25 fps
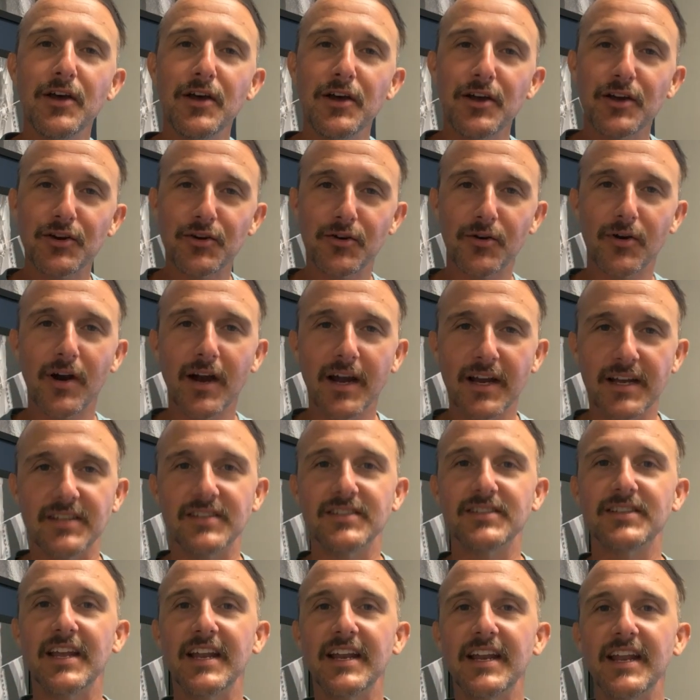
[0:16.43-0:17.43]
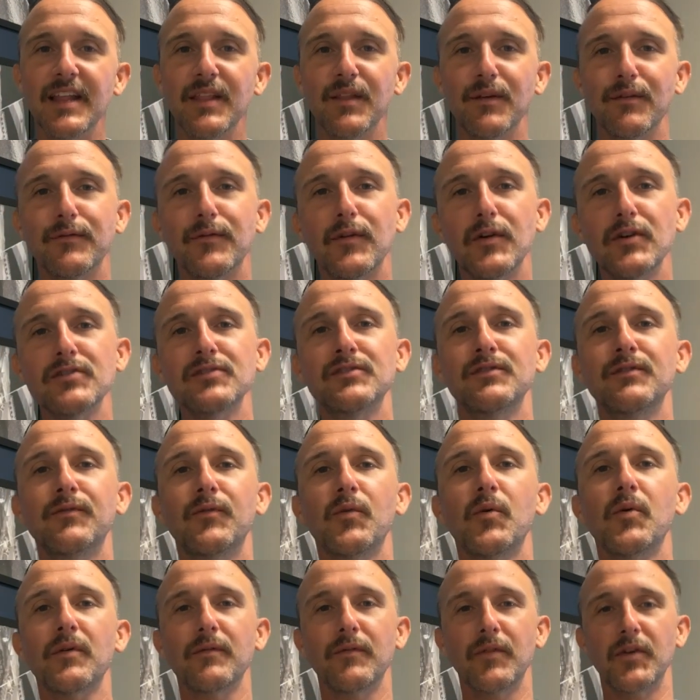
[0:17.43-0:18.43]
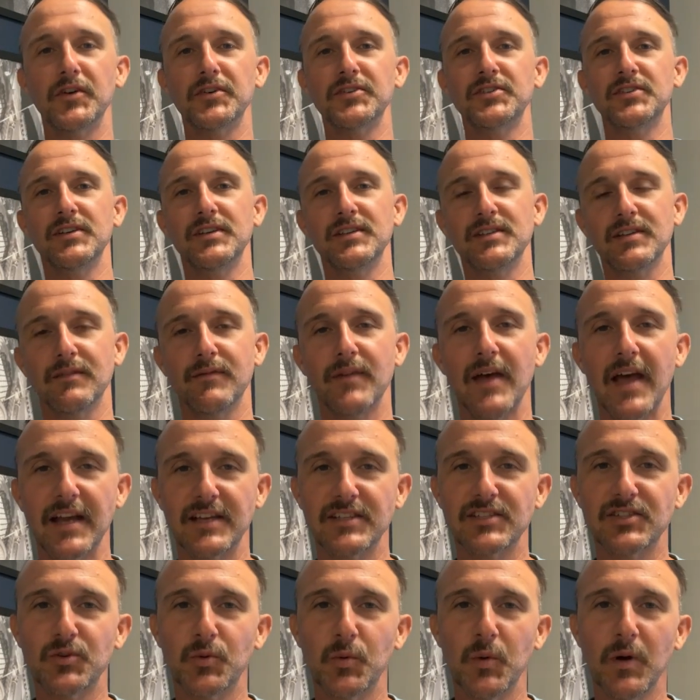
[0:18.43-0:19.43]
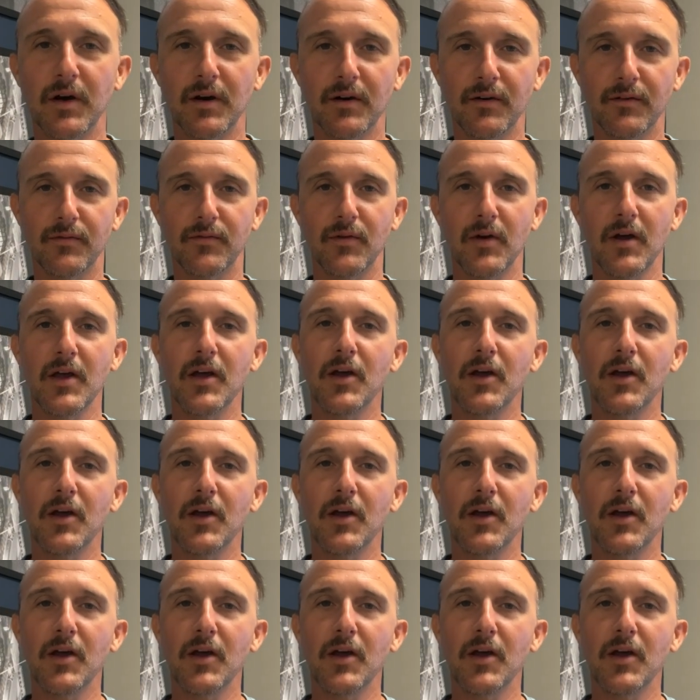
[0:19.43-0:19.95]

Christ. And in the first four verses of Acts twelve,